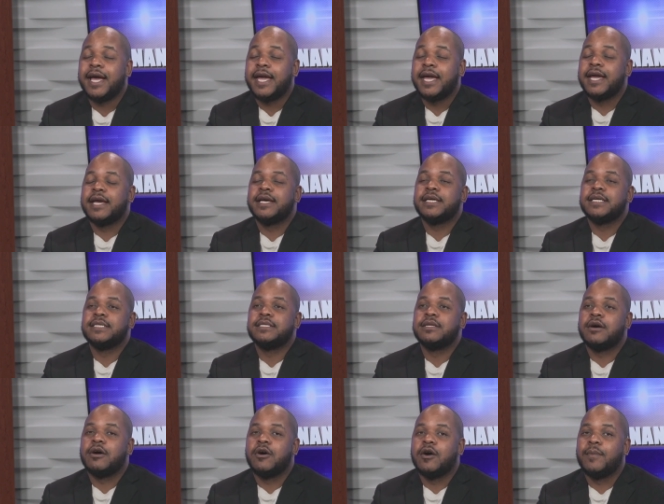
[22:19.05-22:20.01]
And
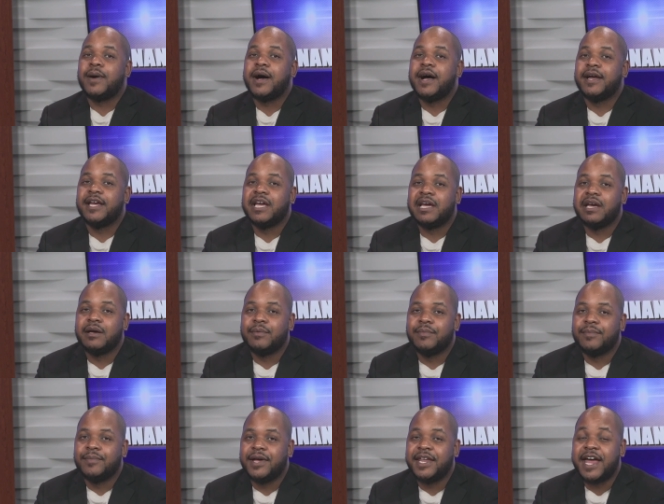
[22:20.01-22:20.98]
I
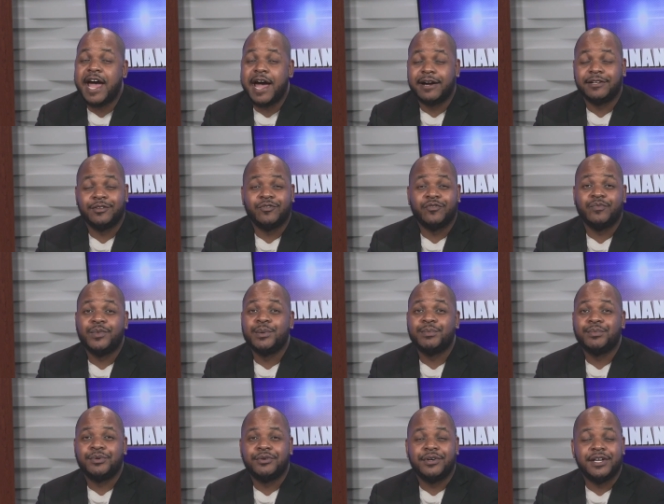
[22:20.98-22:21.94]
am an active
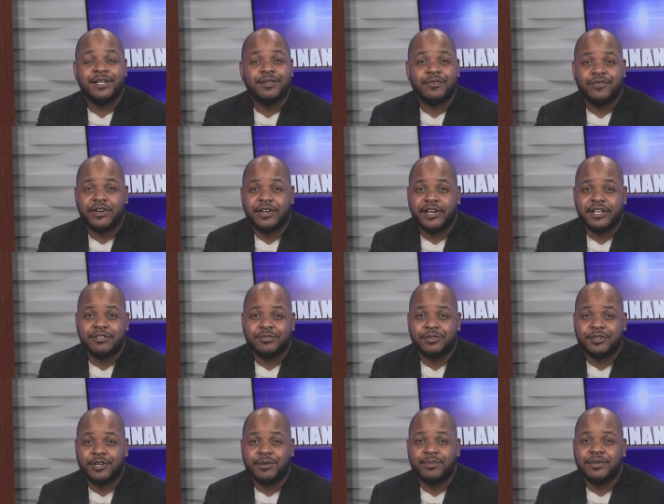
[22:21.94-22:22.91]
member in the Financial
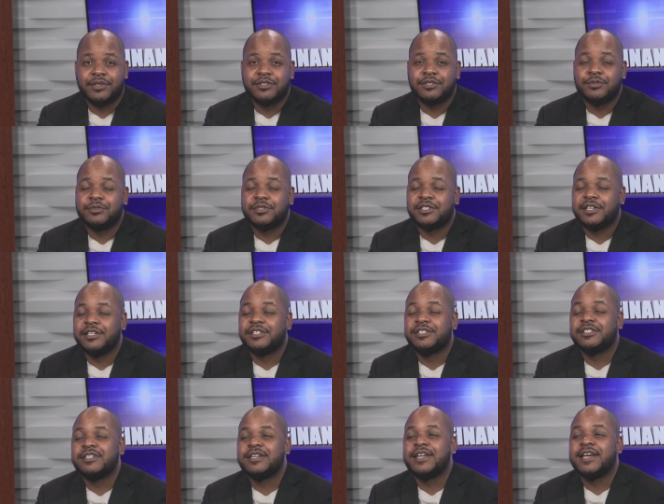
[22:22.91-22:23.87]
Therapy
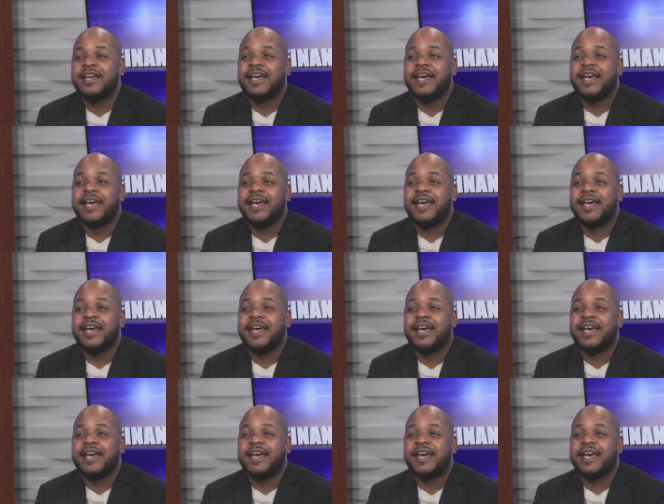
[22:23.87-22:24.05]
Association